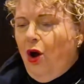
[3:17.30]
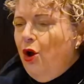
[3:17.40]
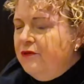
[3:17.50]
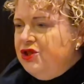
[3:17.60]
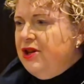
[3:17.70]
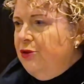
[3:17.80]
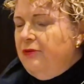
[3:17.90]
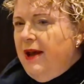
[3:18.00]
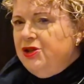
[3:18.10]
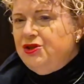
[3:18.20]
over
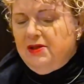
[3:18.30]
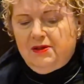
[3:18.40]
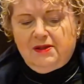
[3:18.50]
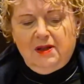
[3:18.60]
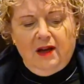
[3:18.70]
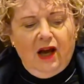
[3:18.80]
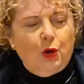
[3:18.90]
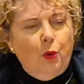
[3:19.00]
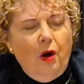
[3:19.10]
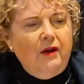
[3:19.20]
generations
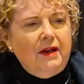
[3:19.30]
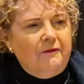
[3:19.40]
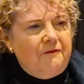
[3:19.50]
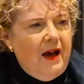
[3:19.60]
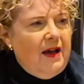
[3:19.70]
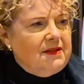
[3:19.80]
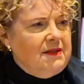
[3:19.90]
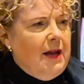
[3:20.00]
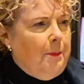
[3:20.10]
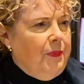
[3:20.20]
acquiring a
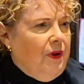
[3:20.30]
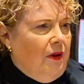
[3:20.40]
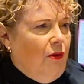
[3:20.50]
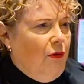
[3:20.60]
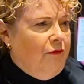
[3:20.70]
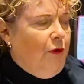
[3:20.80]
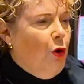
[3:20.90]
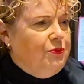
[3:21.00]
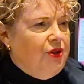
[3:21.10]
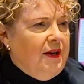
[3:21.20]
vast number of
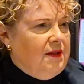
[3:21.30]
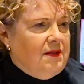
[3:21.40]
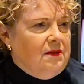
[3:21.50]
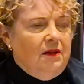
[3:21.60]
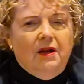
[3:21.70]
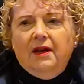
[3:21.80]
objects